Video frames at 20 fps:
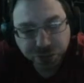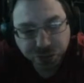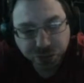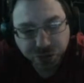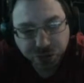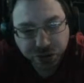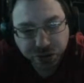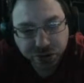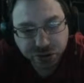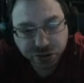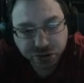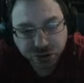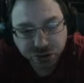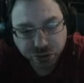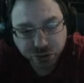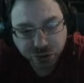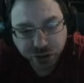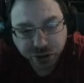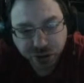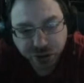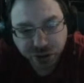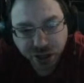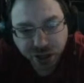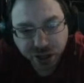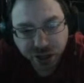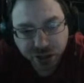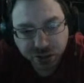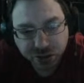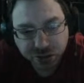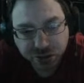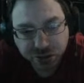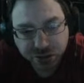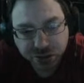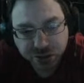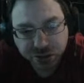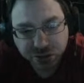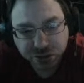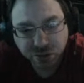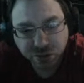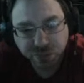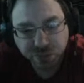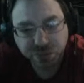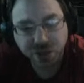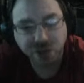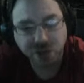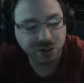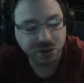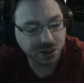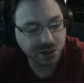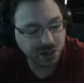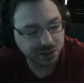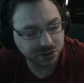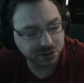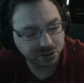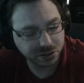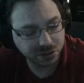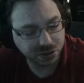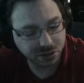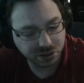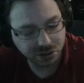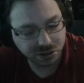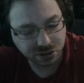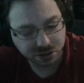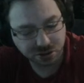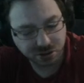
point doing that. So I'm down to 19.